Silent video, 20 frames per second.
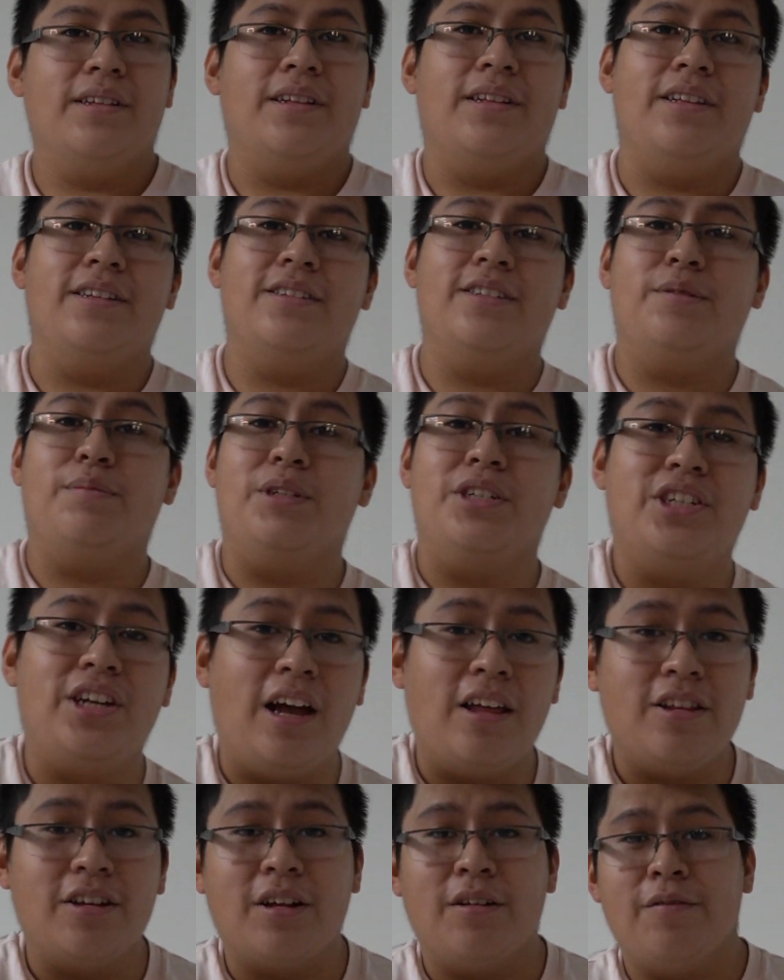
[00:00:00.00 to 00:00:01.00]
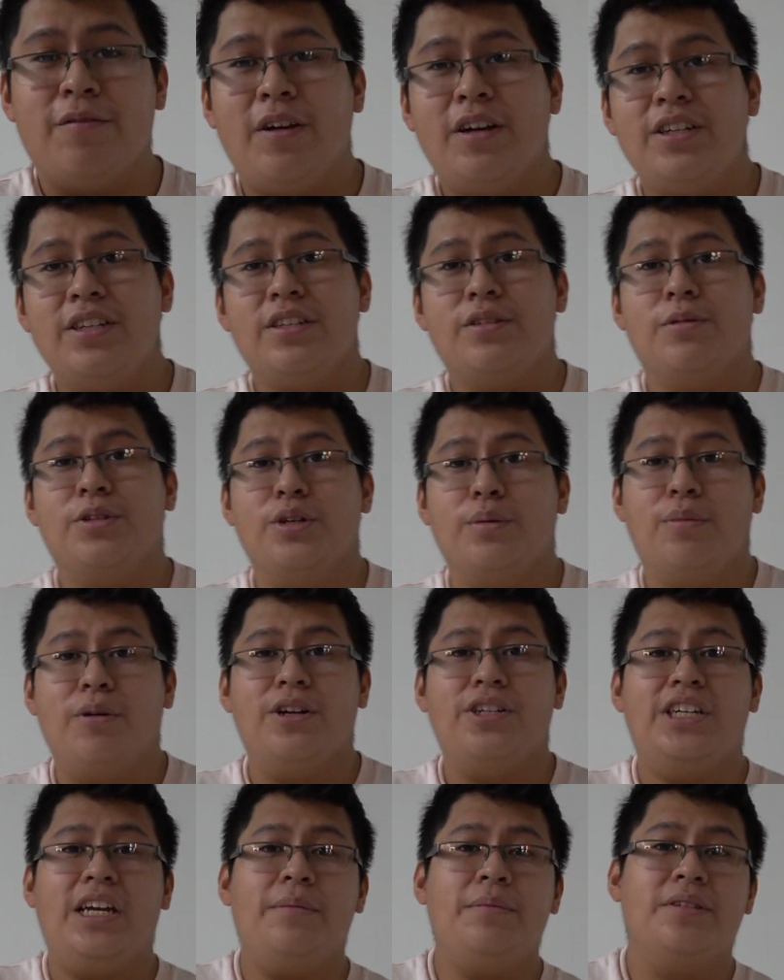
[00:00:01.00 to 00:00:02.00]
This has been Childhood Confessions with your boy
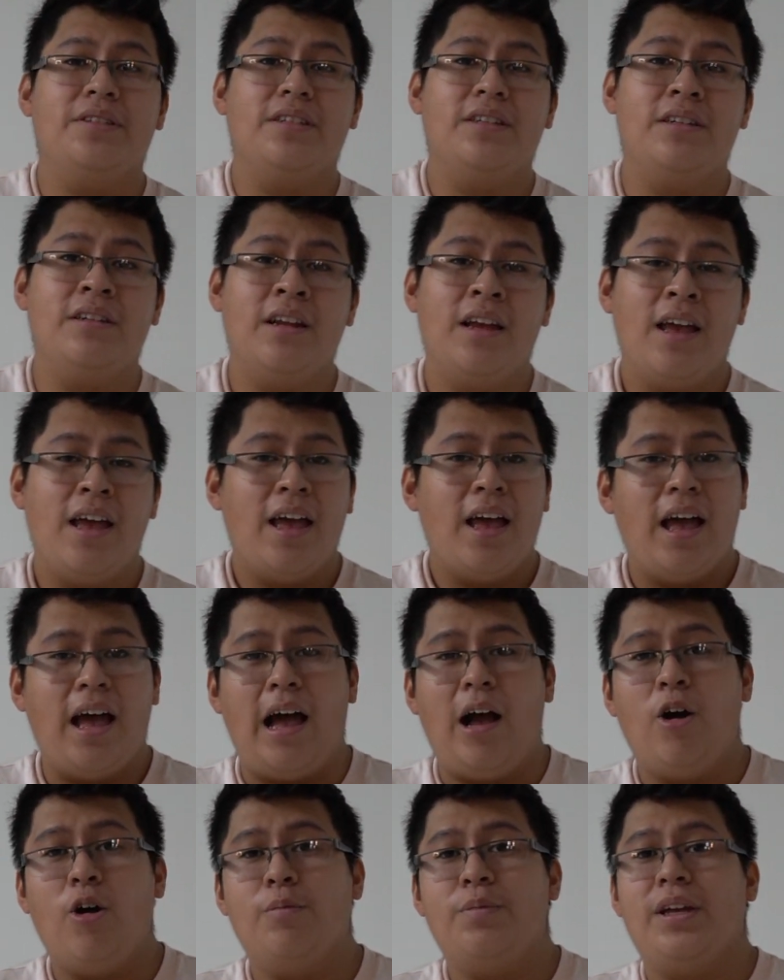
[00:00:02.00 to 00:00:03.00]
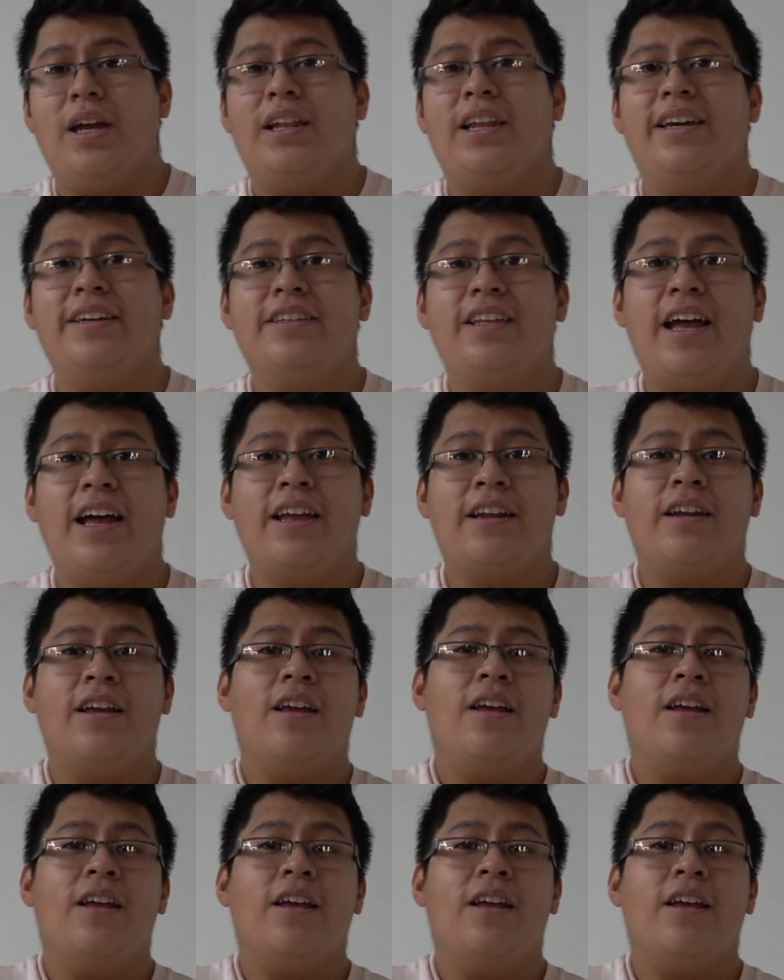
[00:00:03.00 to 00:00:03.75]
Jameson. I hope y'all like that.